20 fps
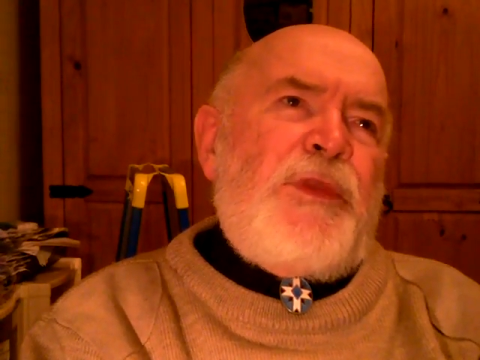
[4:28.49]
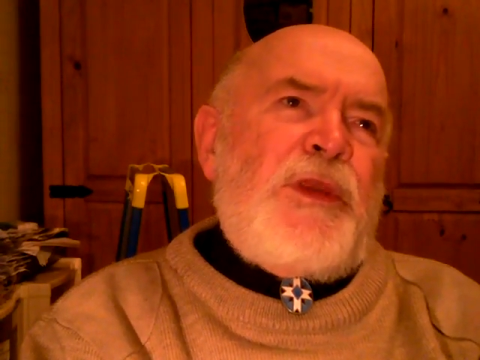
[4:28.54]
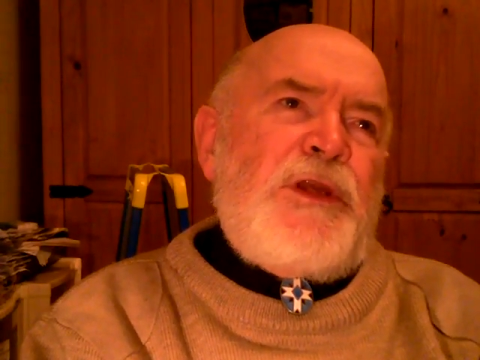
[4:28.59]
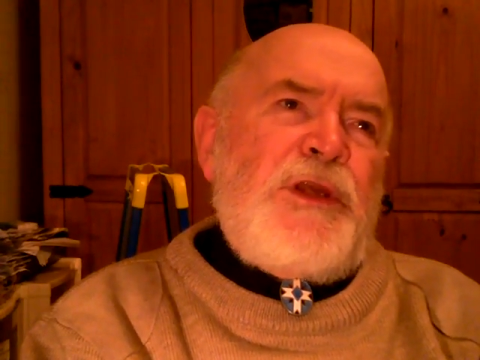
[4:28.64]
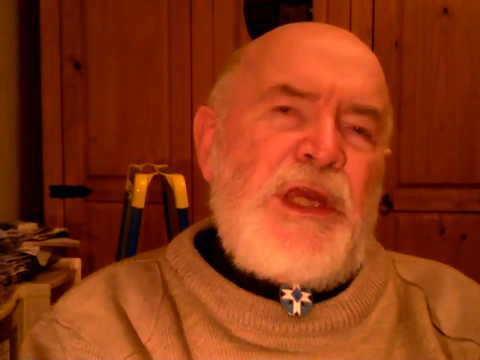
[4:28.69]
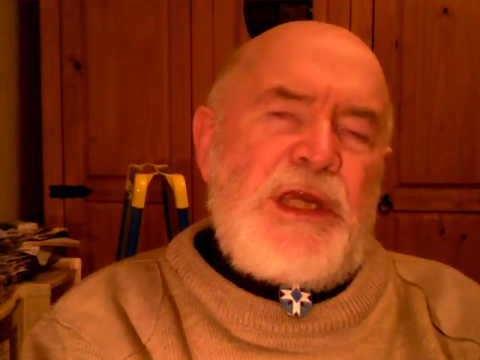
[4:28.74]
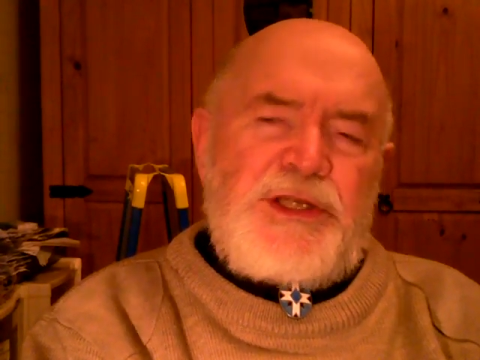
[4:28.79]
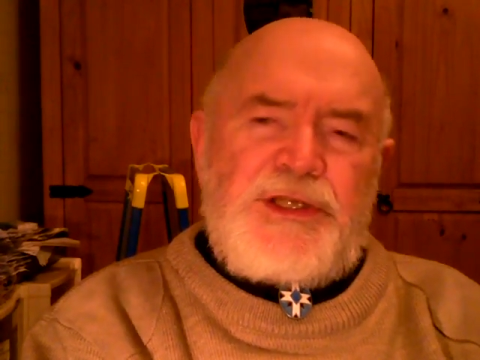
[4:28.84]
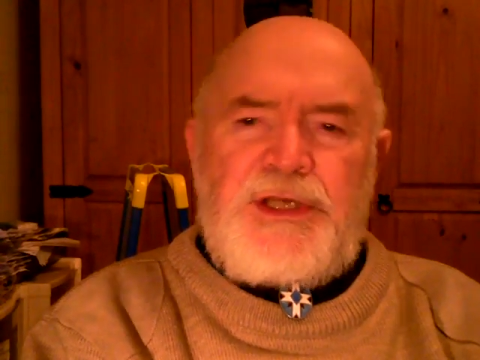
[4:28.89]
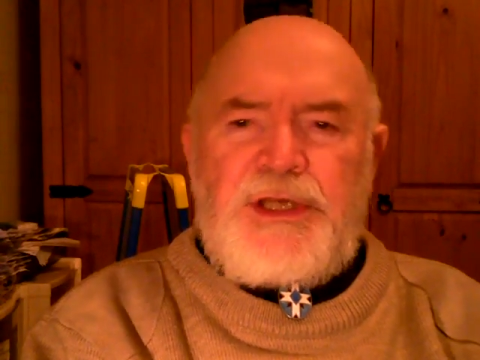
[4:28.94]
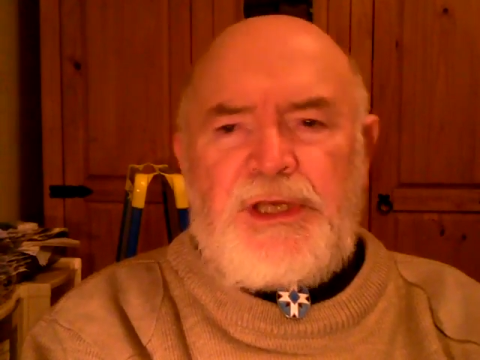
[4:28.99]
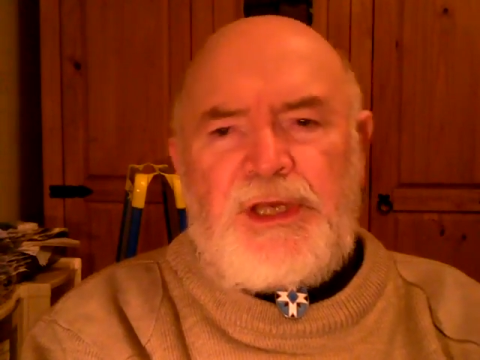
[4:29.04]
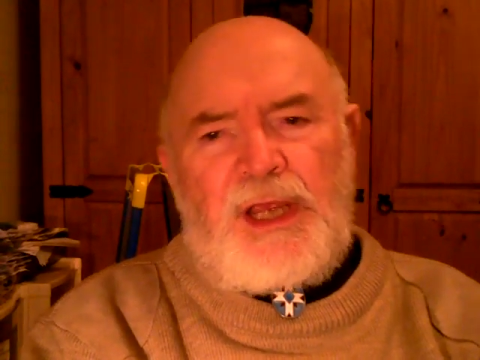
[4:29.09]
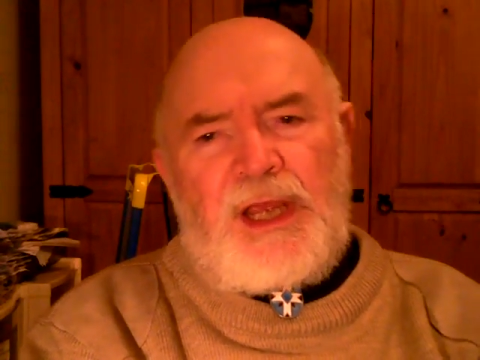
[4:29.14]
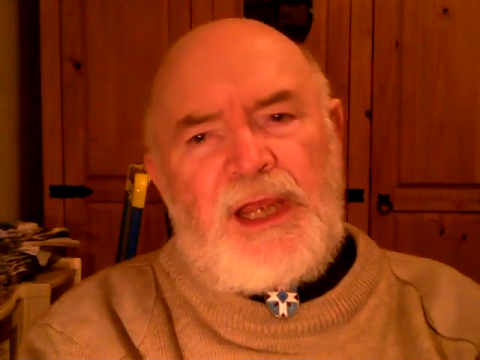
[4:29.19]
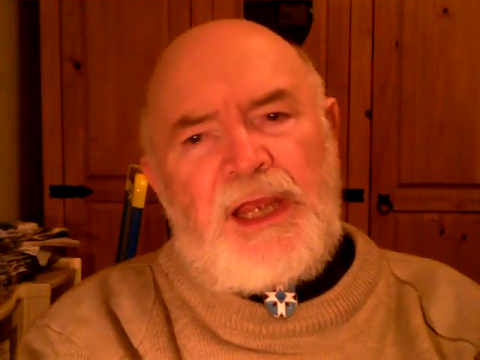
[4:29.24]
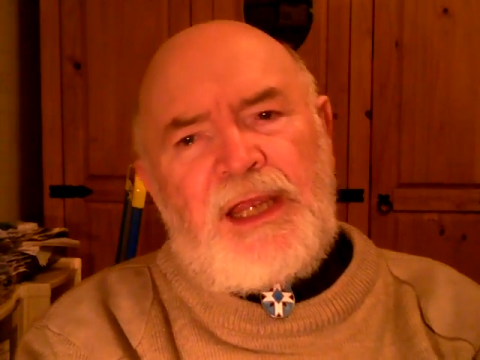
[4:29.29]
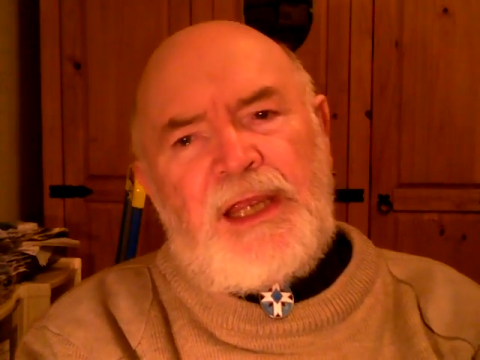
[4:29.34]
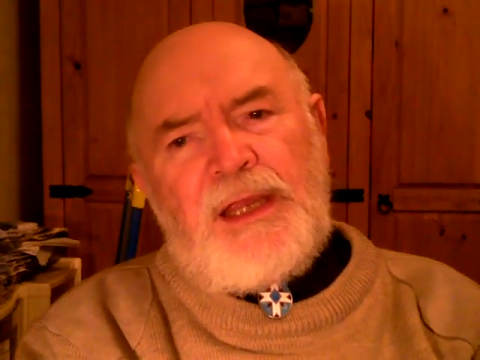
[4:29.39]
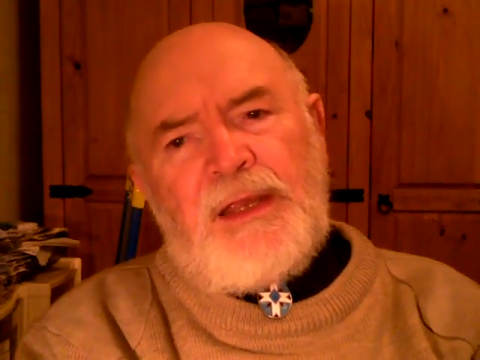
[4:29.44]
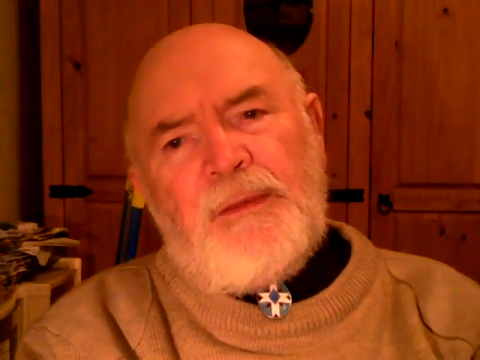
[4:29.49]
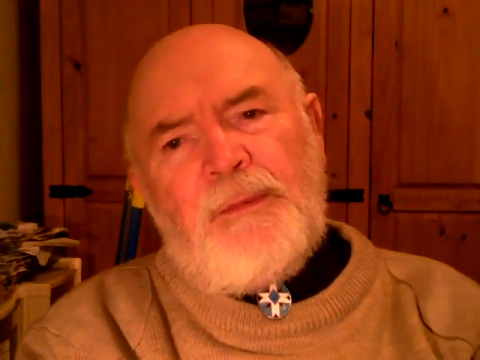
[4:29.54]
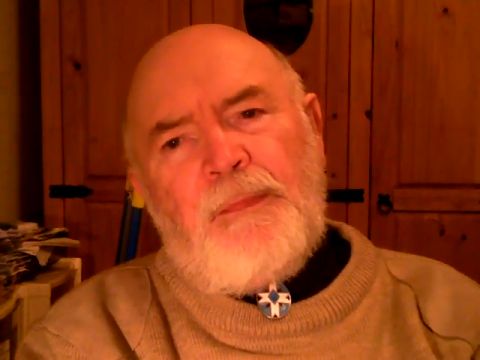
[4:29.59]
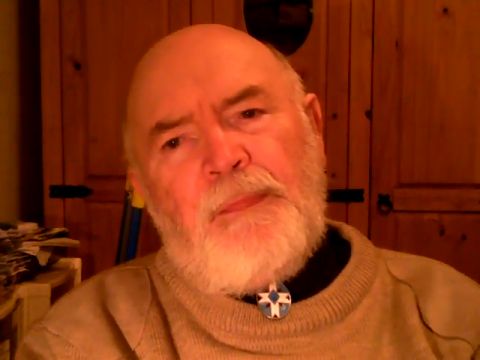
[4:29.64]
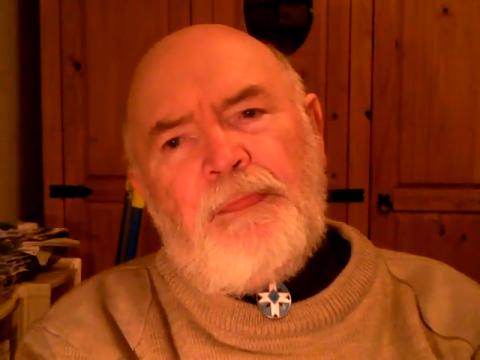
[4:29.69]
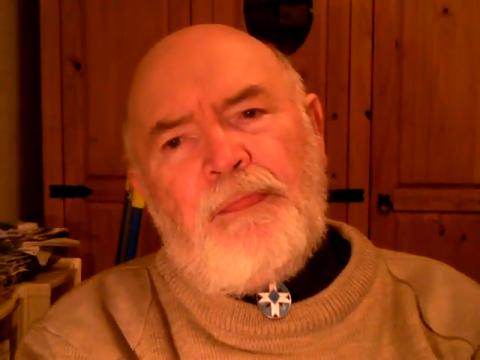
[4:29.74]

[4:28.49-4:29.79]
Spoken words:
yesterday